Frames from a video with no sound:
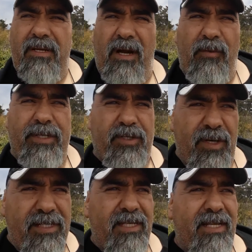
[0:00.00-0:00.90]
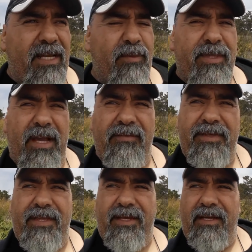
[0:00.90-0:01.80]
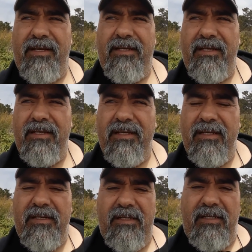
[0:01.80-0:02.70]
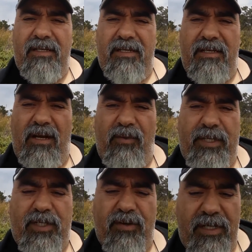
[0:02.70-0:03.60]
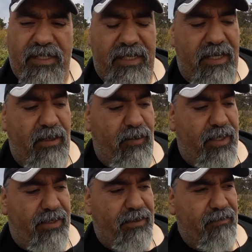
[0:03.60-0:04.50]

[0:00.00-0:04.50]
Are we trusting Him with everything? Are we trusting Him with